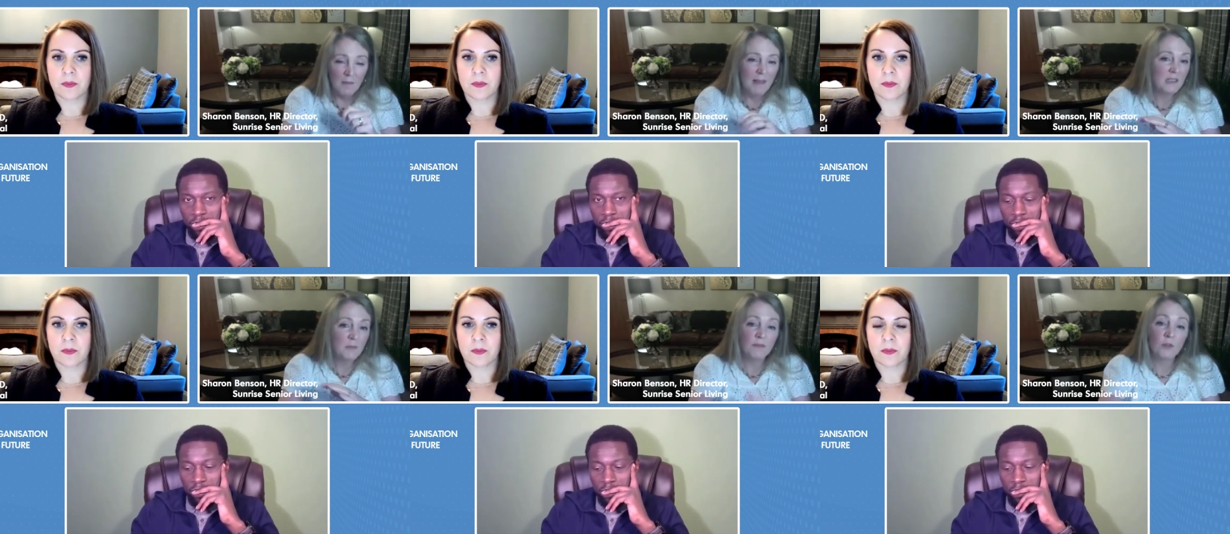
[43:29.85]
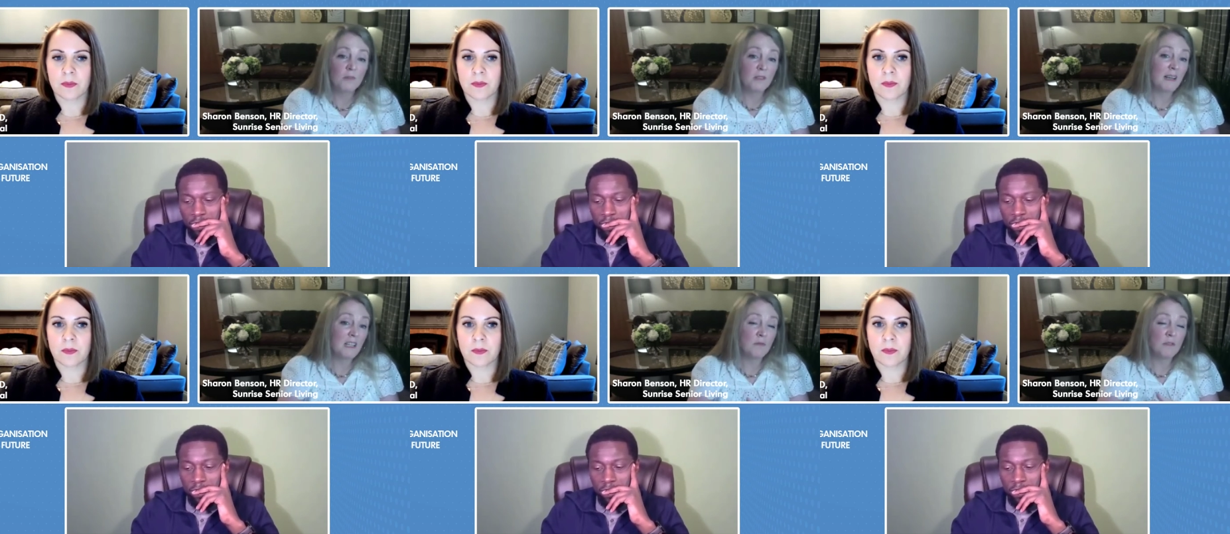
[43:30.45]
Speaker 1: Makes performance
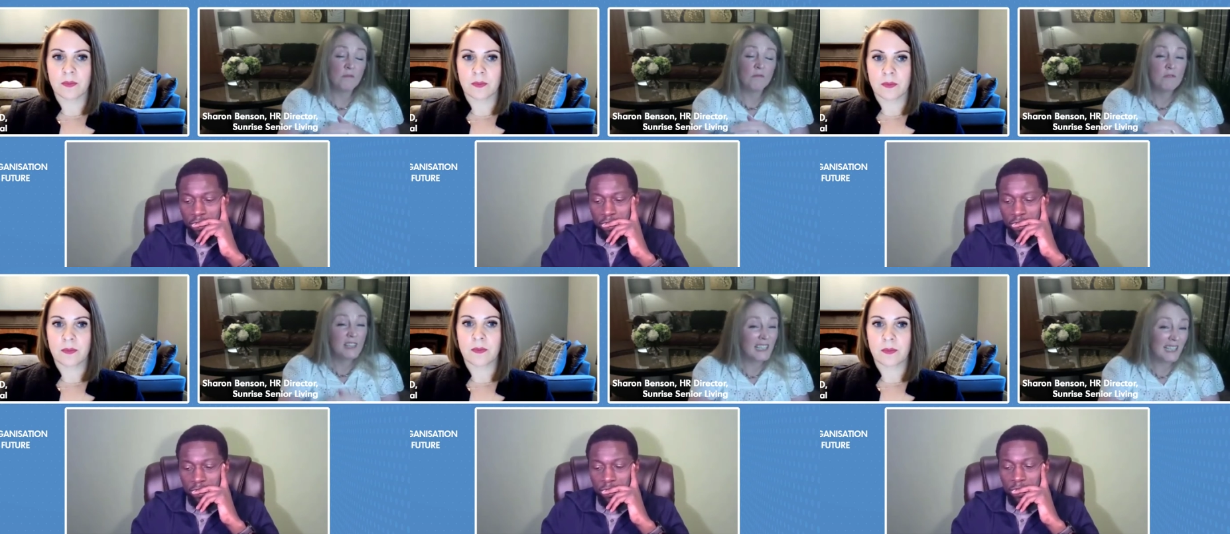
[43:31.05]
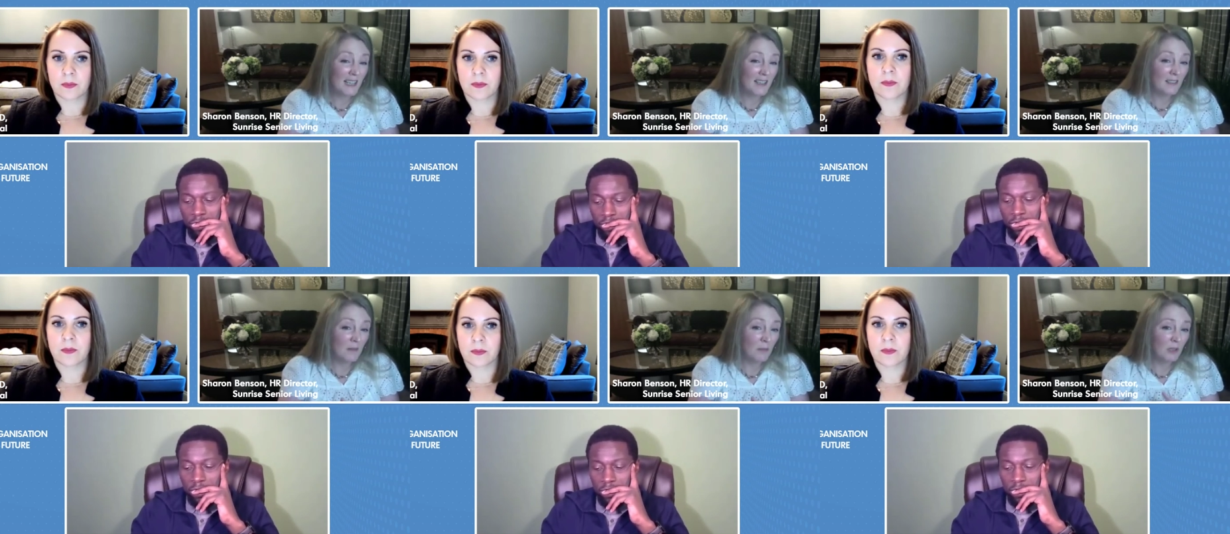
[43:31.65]
management really
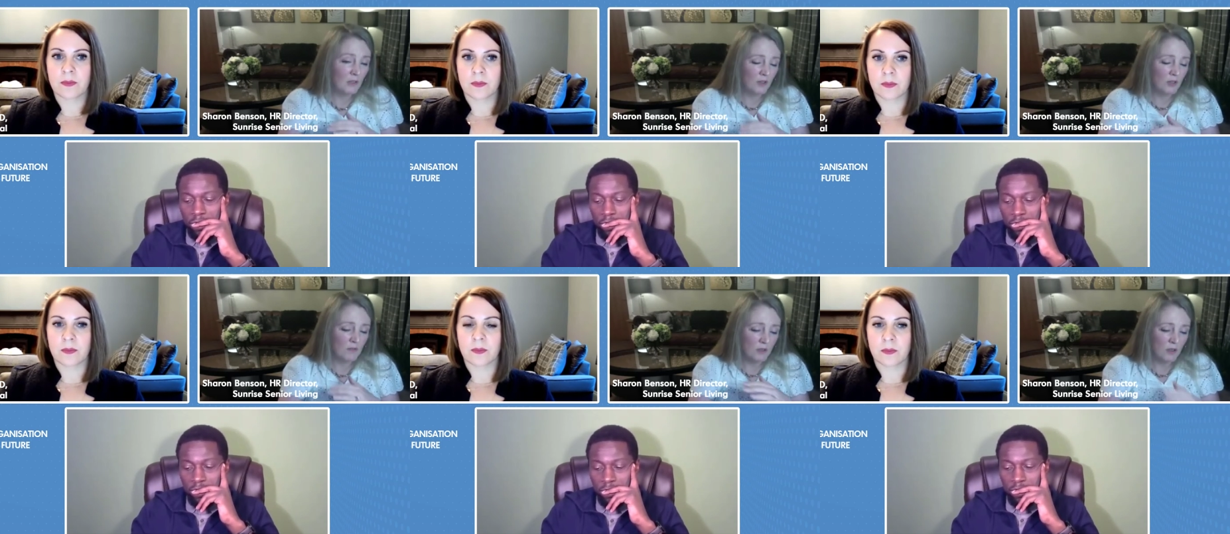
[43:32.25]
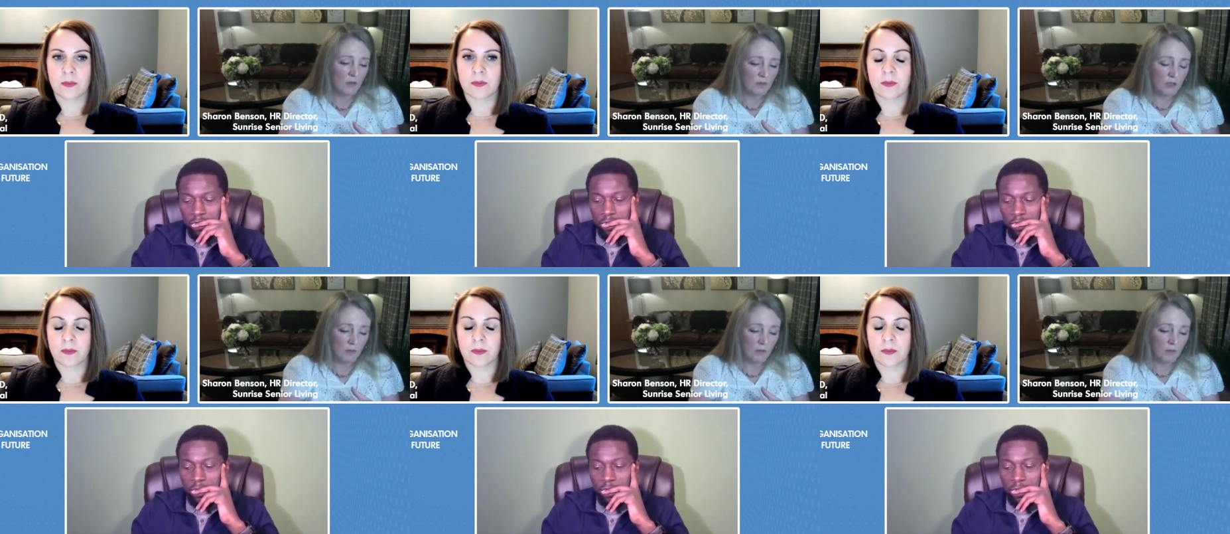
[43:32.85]
easy because if you've done an OD